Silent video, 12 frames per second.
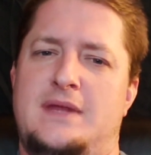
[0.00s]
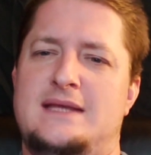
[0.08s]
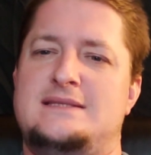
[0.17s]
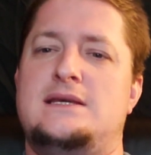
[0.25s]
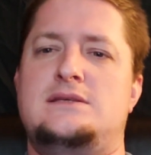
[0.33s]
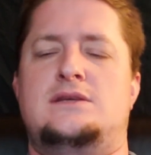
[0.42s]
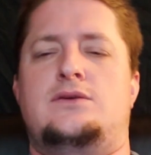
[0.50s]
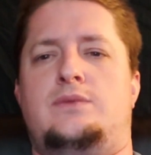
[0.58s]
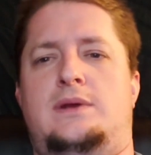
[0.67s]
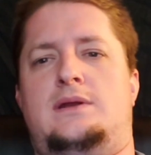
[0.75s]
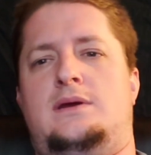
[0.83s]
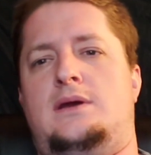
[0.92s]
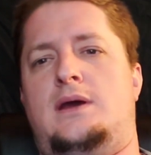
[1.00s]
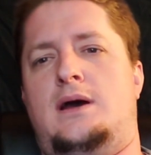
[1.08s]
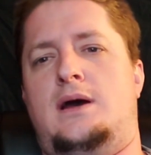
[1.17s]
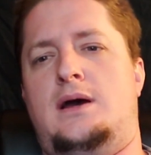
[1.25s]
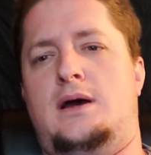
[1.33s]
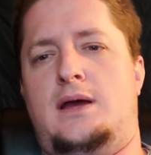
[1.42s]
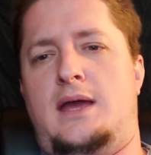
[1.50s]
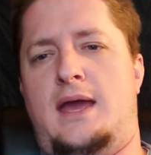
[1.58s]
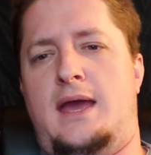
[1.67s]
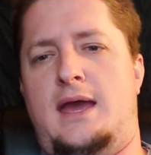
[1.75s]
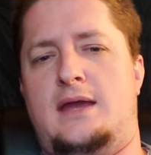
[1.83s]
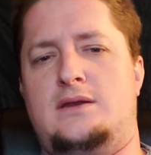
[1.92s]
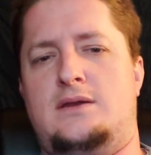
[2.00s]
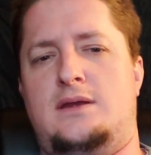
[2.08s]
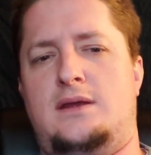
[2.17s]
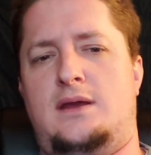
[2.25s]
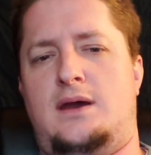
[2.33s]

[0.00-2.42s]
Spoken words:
It's easy to read, and